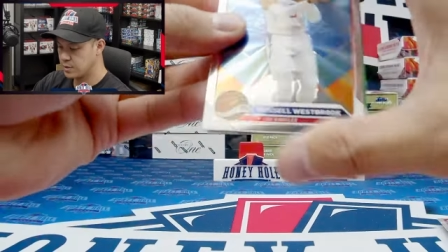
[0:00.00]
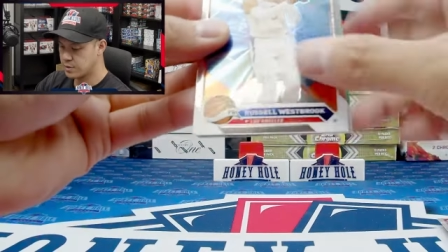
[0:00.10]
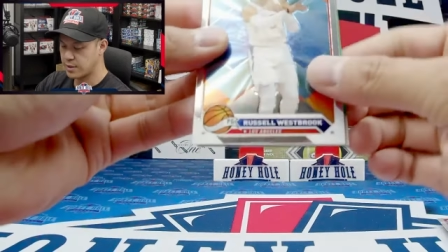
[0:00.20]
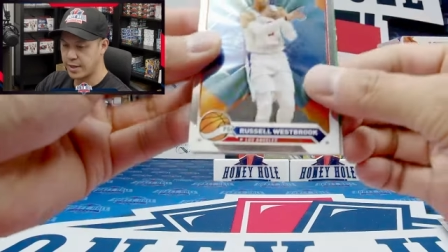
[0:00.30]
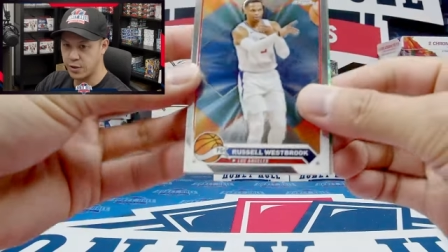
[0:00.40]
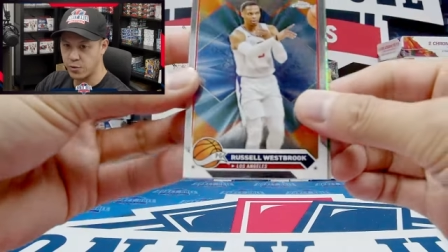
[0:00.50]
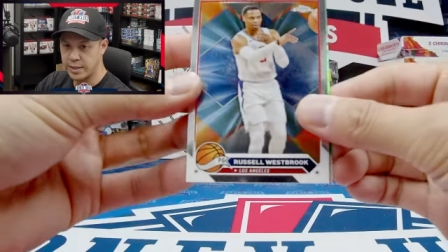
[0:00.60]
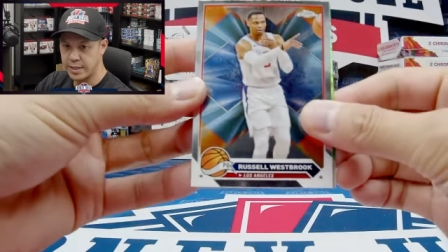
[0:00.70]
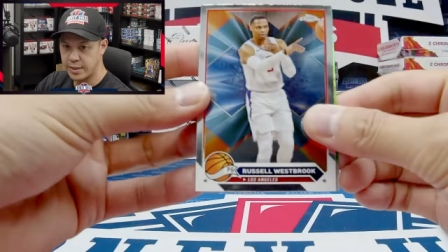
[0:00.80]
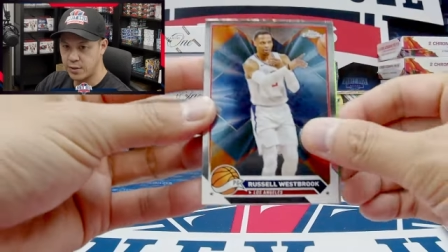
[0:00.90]
Just got a
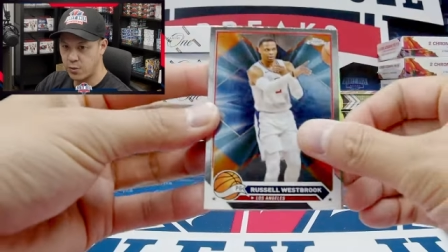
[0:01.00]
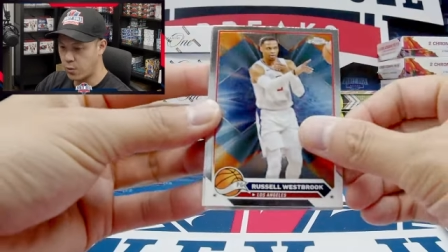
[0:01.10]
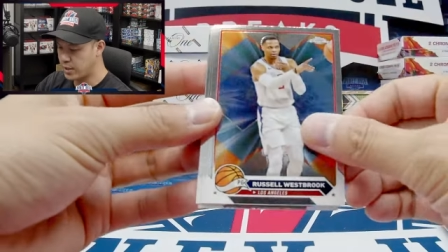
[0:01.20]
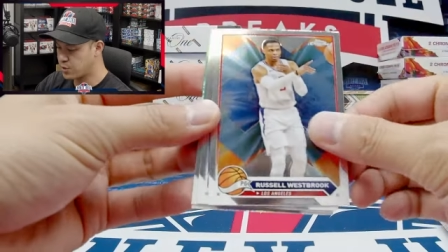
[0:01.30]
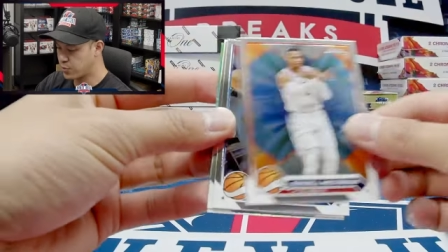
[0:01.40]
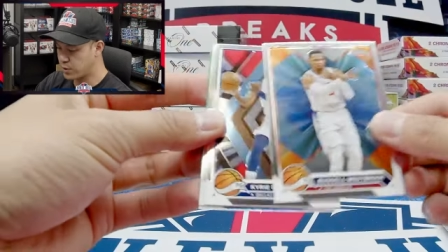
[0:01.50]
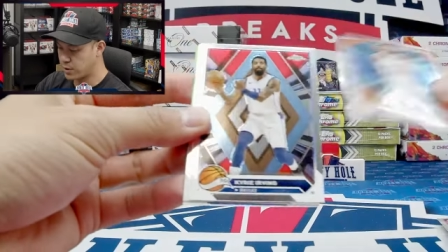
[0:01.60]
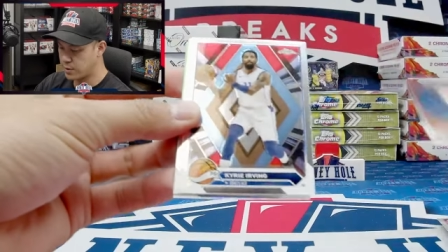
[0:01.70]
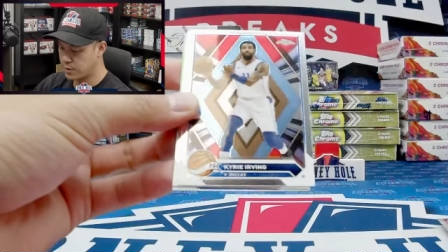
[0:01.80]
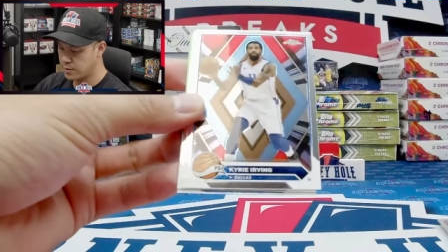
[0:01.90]
green Westbrook,
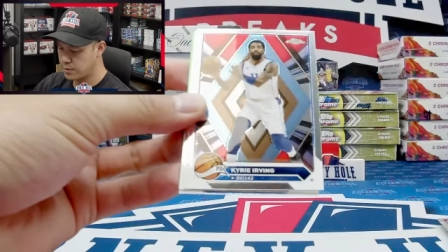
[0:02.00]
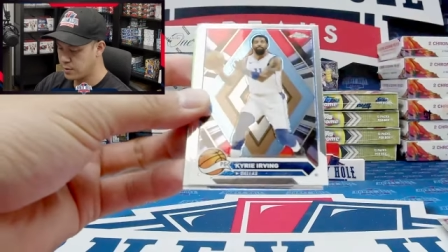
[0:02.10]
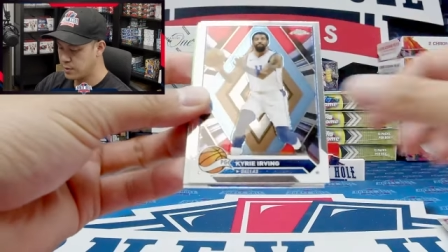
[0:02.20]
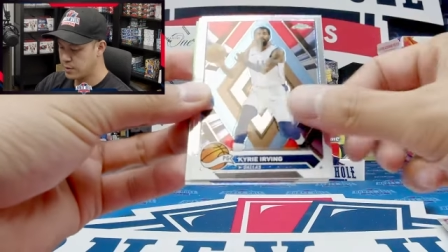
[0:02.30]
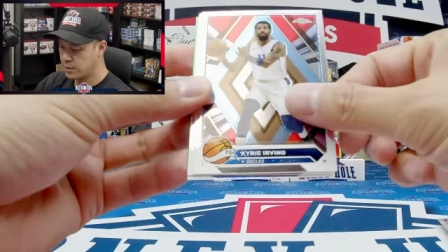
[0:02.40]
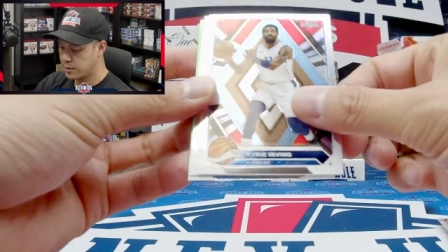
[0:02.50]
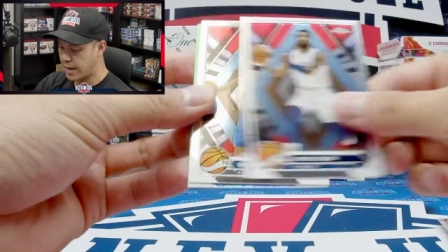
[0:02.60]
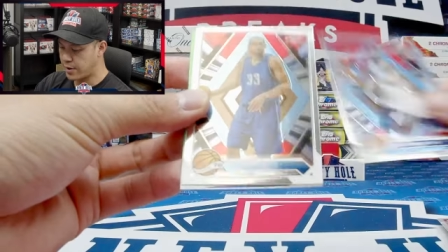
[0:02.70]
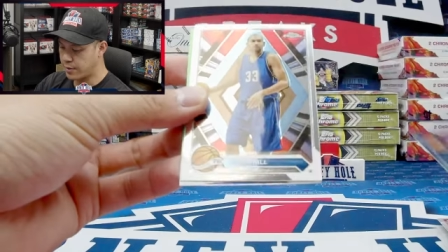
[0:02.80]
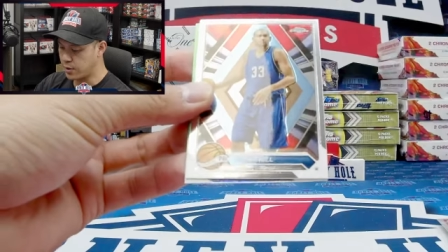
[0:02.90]

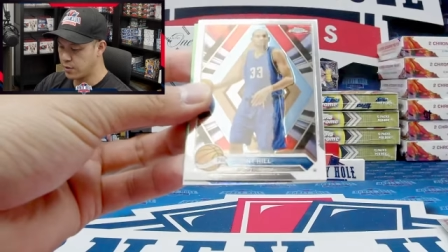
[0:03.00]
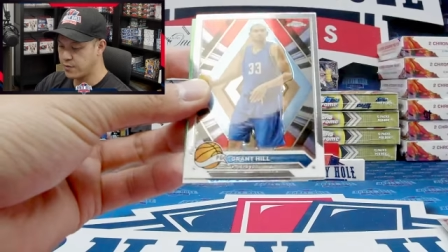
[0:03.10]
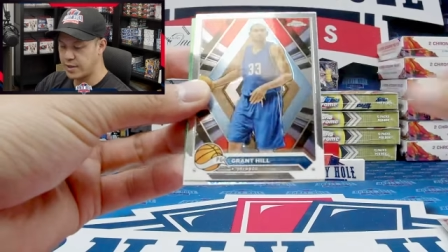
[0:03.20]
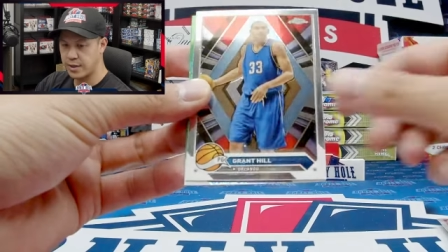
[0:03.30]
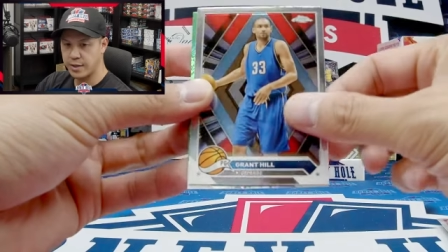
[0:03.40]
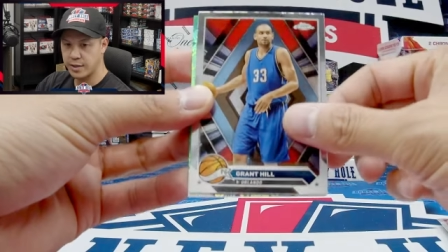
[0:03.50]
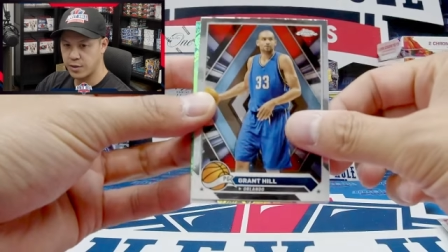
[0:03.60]
Kyrie Irving,